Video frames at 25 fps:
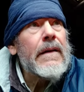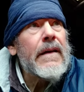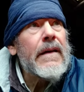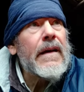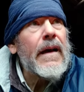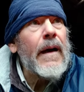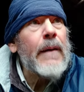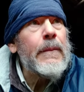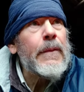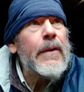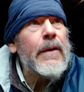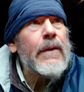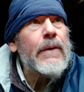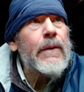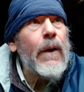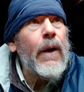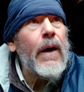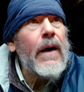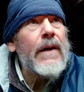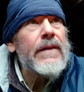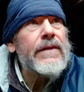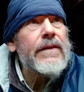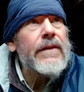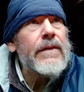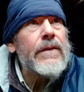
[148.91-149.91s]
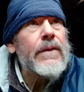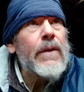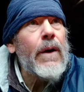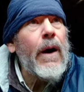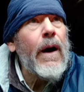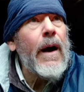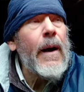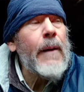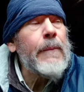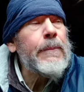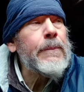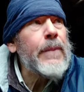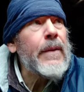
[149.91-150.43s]
coming across the
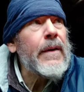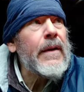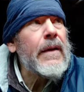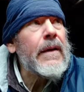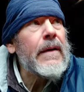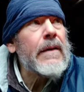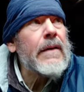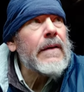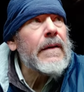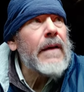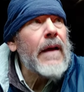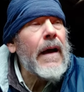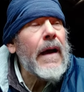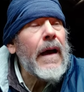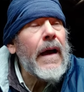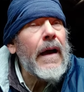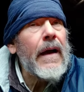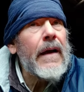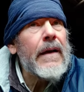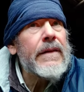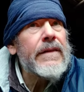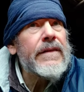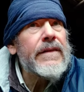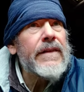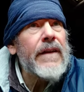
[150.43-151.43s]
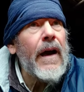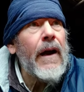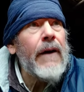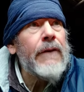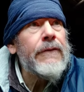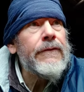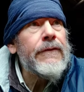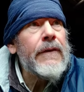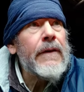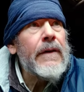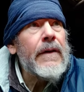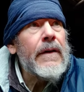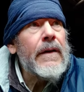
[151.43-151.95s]
top and uh,
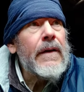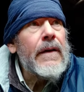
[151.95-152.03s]
stuff.